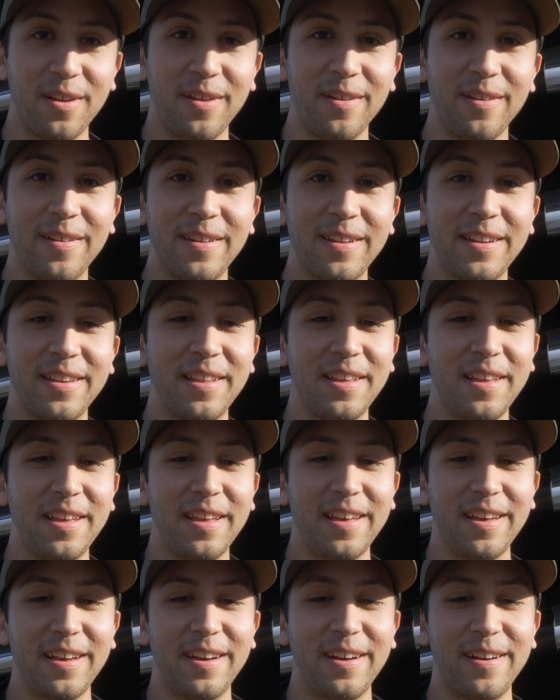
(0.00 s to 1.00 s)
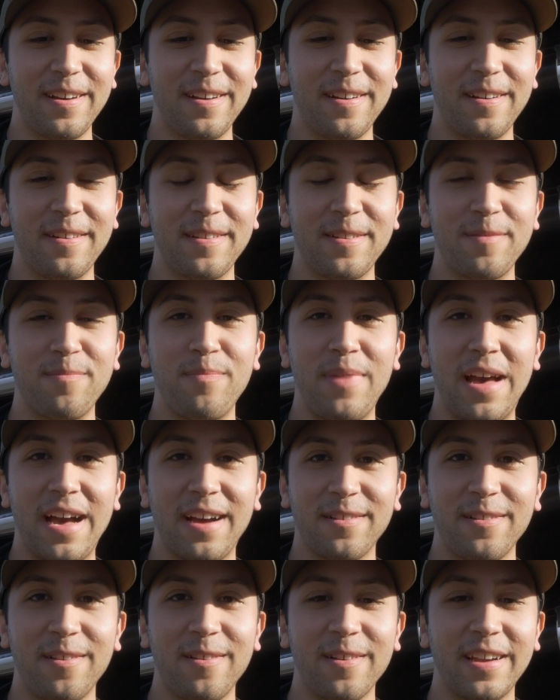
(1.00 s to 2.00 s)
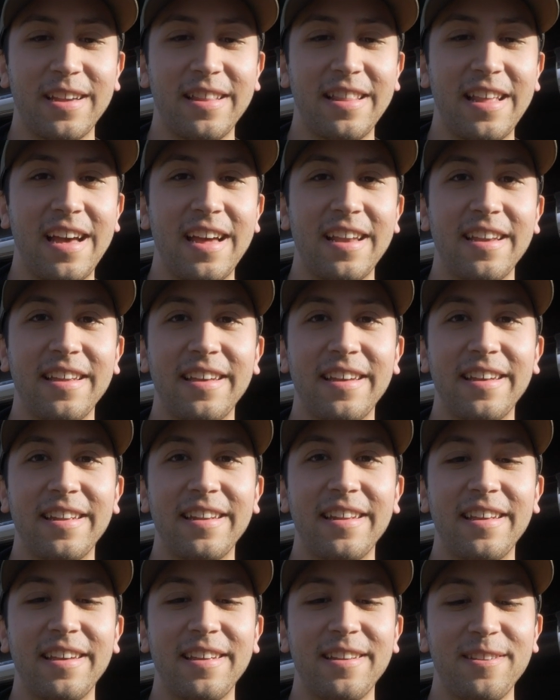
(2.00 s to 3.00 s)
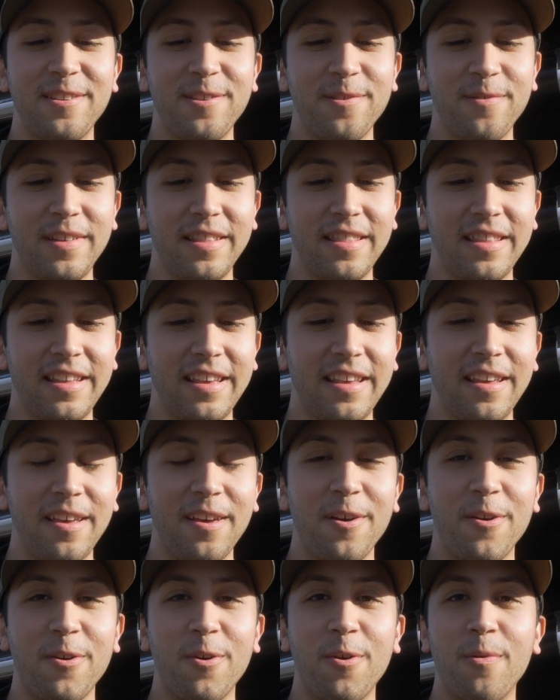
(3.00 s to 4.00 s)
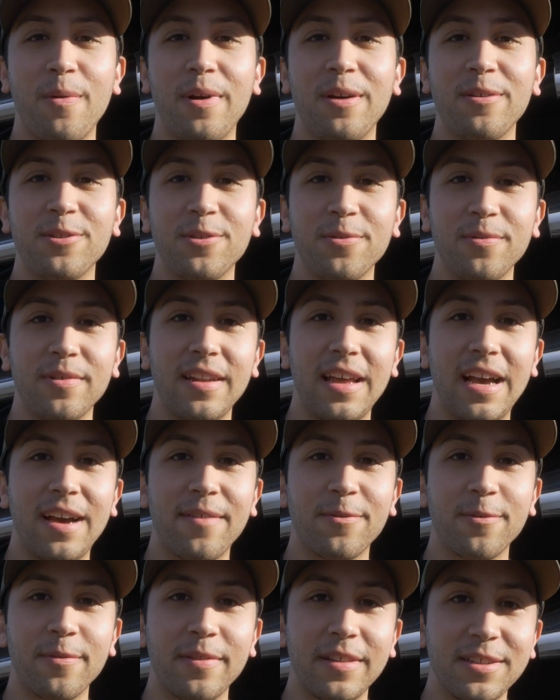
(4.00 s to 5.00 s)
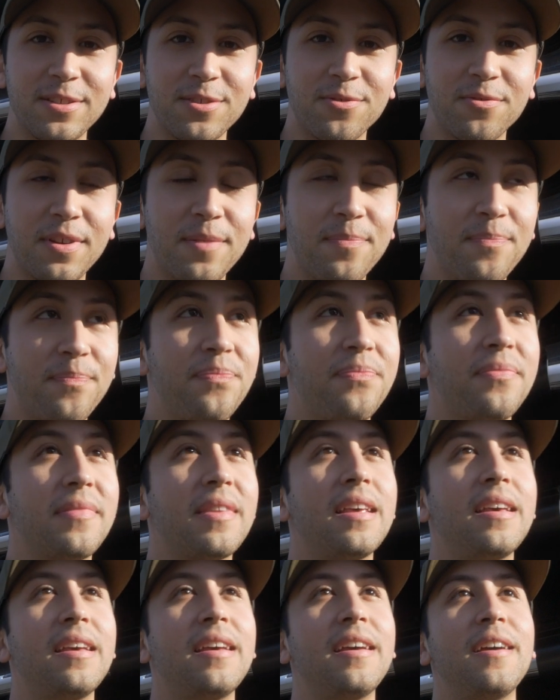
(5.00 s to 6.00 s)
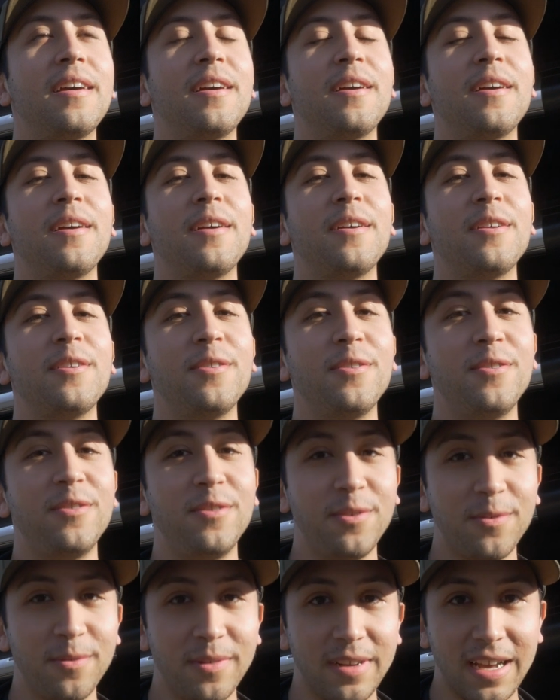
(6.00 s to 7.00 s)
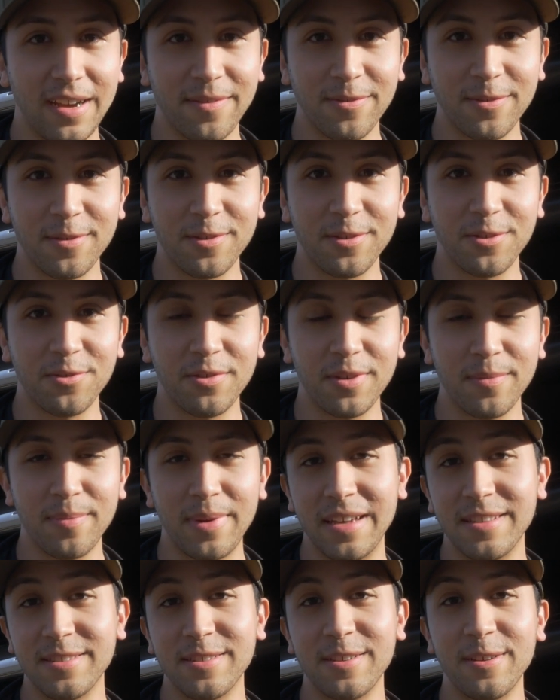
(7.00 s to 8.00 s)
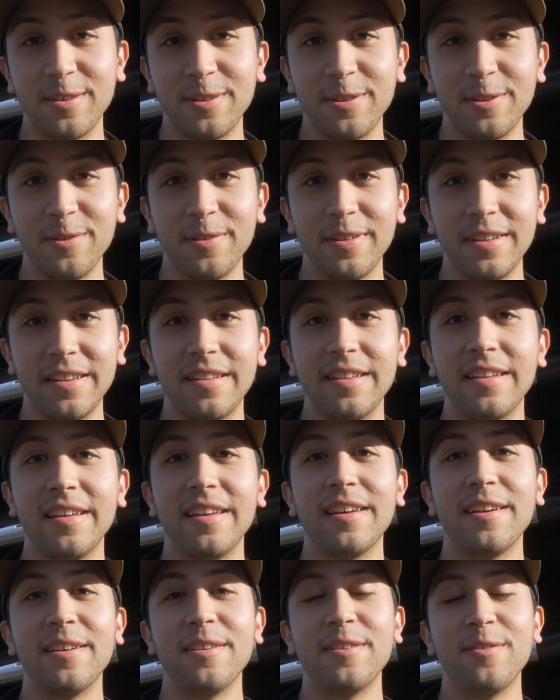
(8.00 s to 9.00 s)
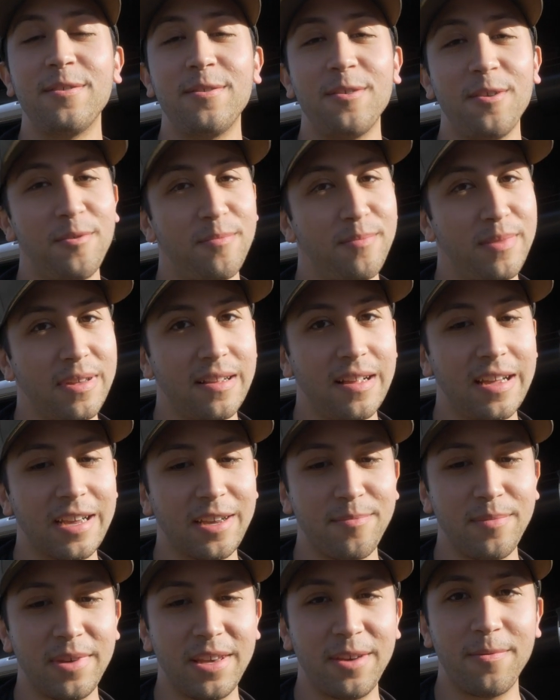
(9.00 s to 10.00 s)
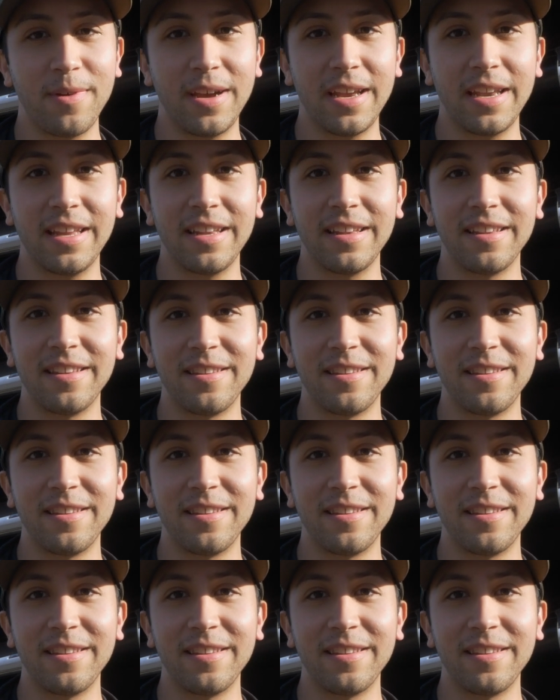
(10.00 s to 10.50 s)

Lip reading: on backlogging that and doing the, oh, I'll do it after this trip. Do it after the trip has concluded. Don't be like me waiting